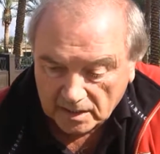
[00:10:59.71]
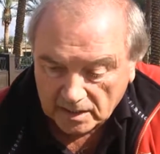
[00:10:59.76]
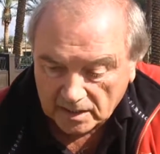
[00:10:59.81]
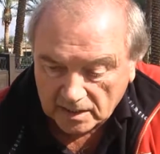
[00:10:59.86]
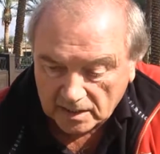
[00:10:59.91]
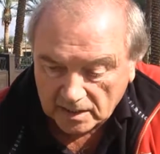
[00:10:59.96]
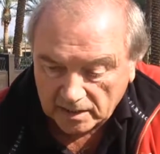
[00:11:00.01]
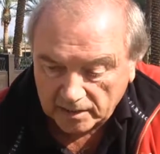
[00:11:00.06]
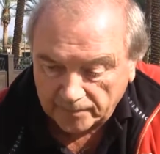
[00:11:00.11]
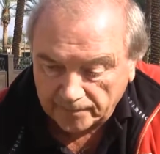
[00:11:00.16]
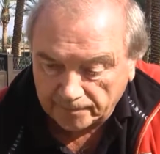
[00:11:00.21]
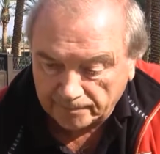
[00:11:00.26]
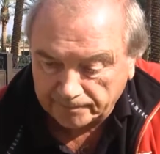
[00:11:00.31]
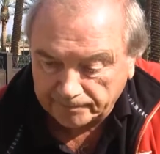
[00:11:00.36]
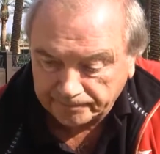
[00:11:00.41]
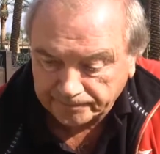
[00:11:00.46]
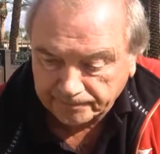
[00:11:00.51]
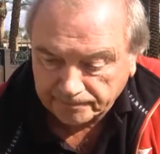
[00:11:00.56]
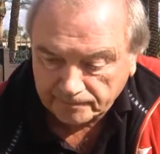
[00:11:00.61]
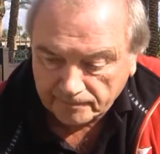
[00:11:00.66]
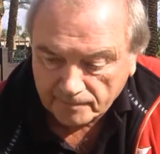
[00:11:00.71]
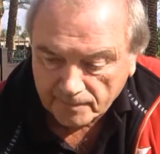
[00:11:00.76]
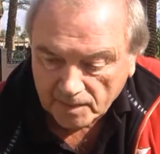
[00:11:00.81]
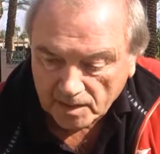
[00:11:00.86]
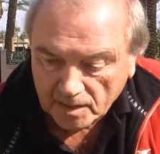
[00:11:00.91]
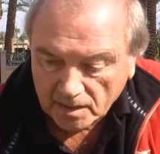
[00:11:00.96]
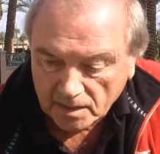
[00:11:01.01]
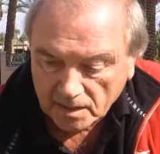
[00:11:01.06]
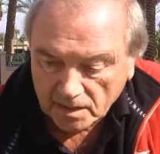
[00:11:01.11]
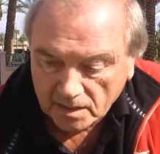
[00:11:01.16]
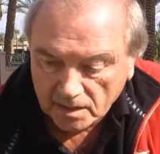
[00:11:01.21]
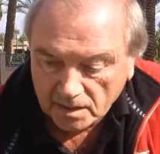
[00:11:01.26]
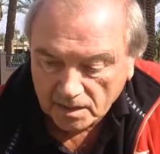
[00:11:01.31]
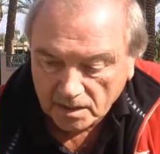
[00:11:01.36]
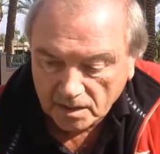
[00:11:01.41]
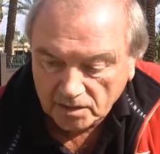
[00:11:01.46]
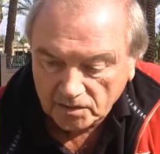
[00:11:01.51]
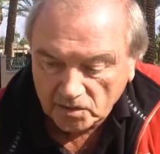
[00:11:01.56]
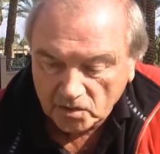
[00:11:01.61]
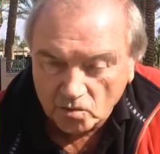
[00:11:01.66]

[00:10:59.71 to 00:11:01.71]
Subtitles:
Other